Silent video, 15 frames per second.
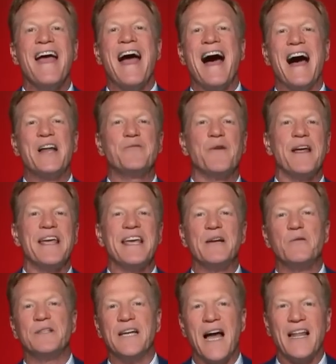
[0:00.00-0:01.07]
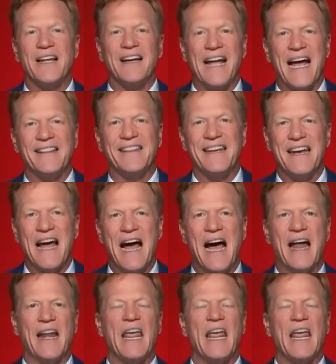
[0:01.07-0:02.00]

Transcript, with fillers: Andre Iguodala got the nod.